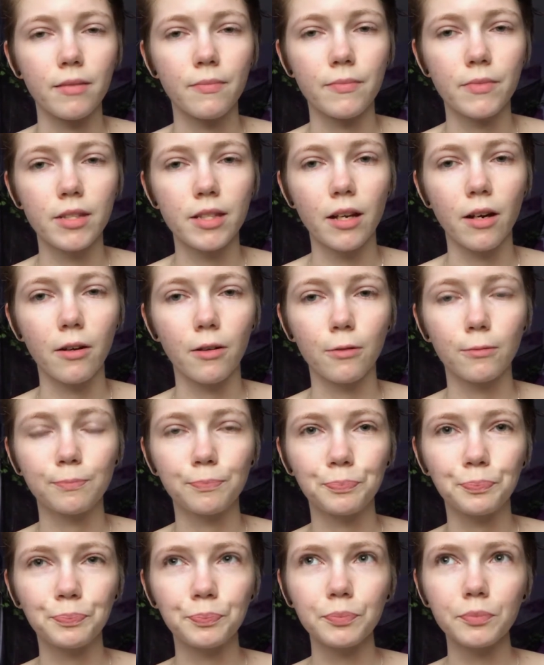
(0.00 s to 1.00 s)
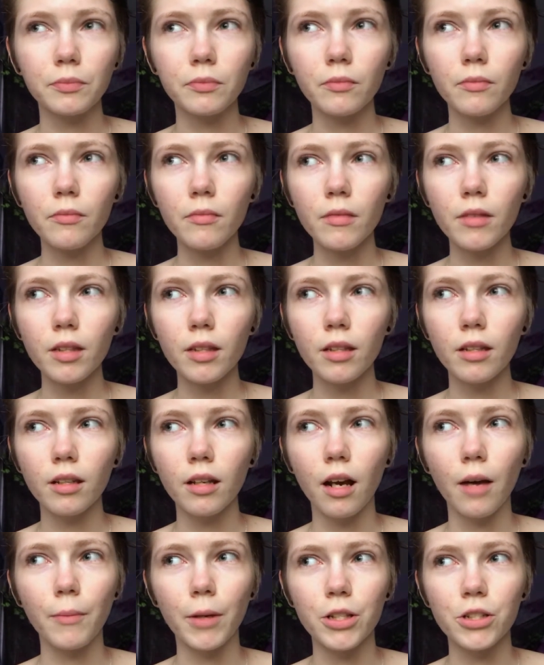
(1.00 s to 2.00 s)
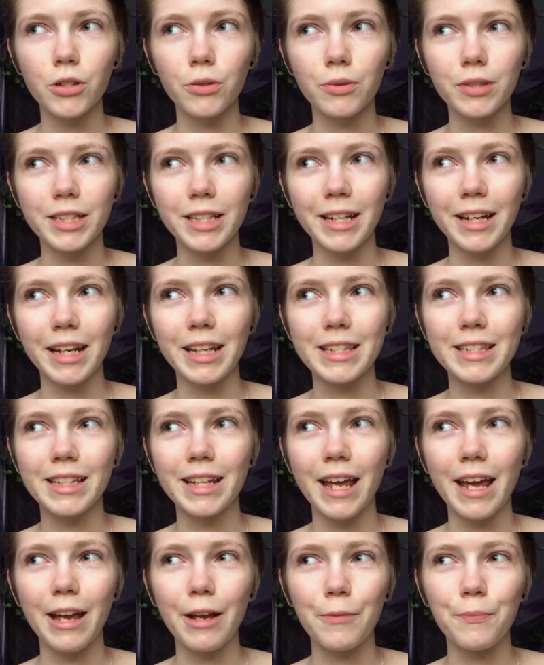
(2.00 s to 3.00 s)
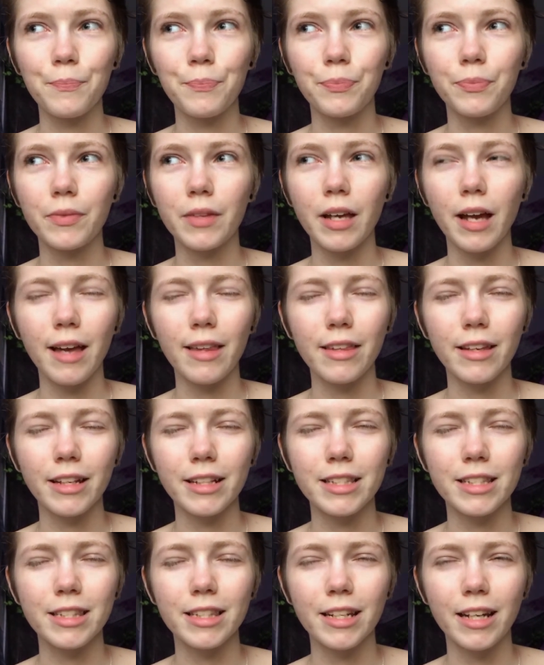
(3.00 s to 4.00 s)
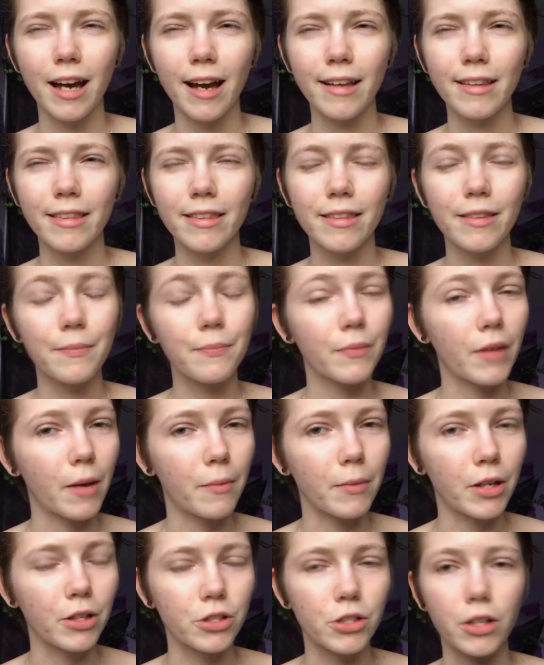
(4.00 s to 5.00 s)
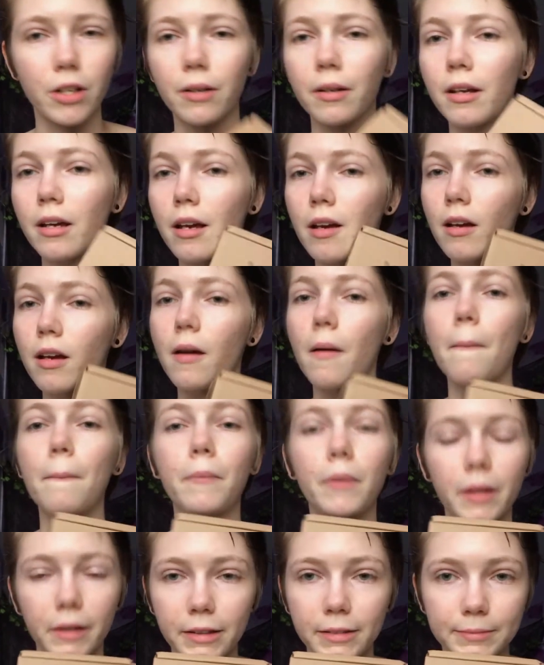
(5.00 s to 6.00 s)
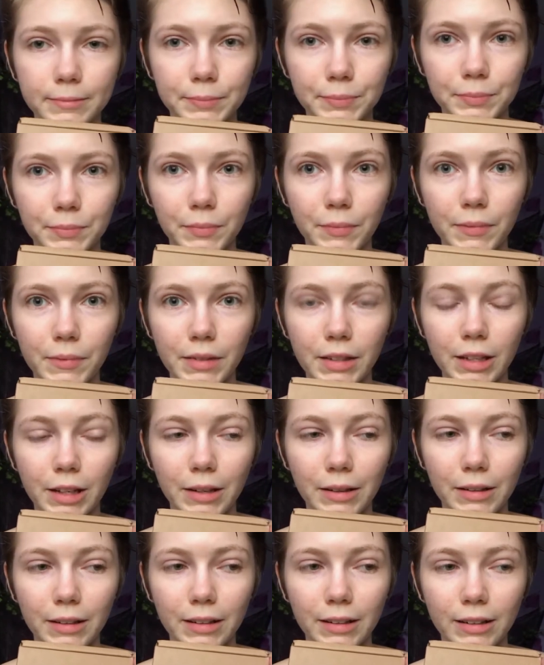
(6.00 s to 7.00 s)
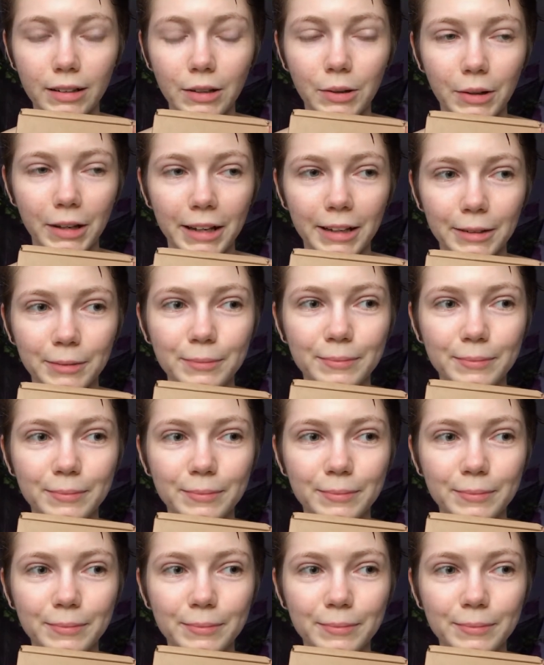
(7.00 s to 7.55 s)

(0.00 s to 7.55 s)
So I'm not sure what day it is today. I think it's the 9th. I'm not sure. But okay.